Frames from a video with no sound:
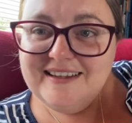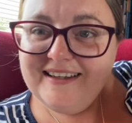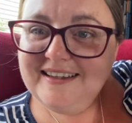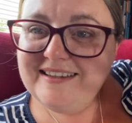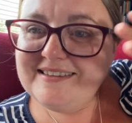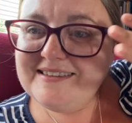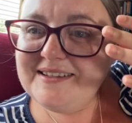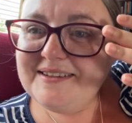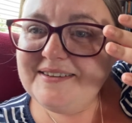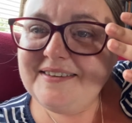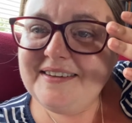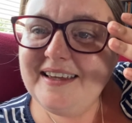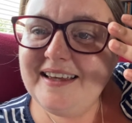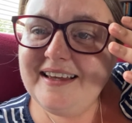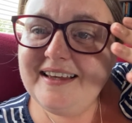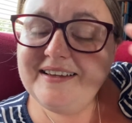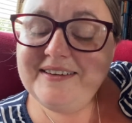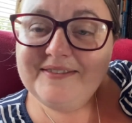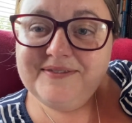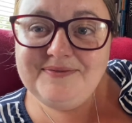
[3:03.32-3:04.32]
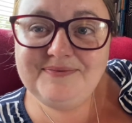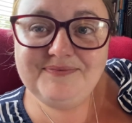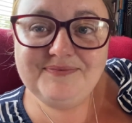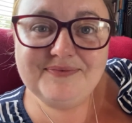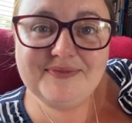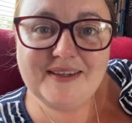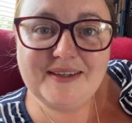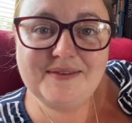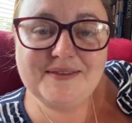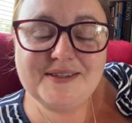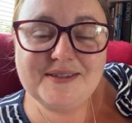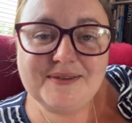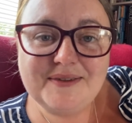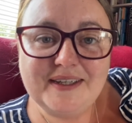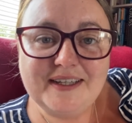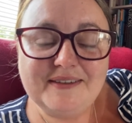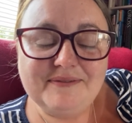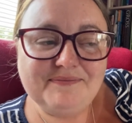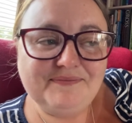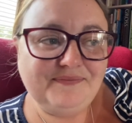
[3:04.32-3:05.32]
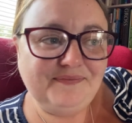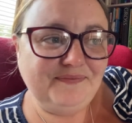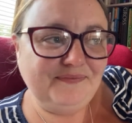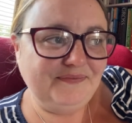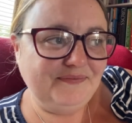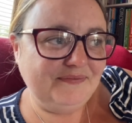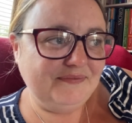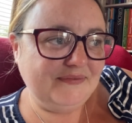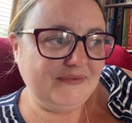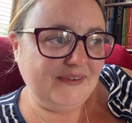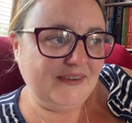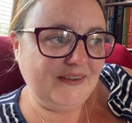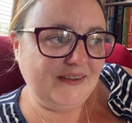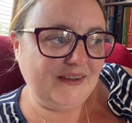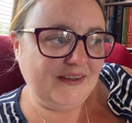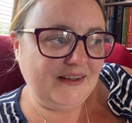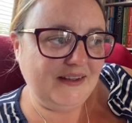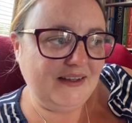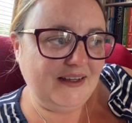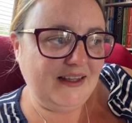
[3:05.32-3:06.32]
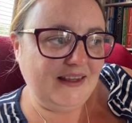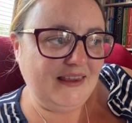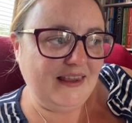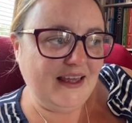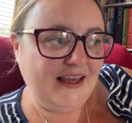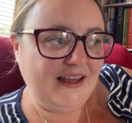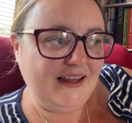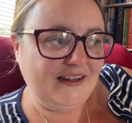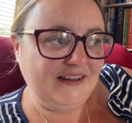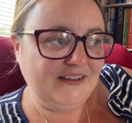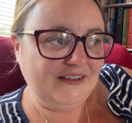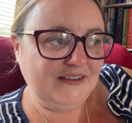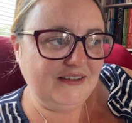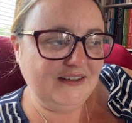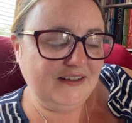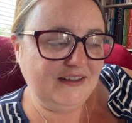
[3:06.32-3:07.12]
So yeah, it was sweet. And then,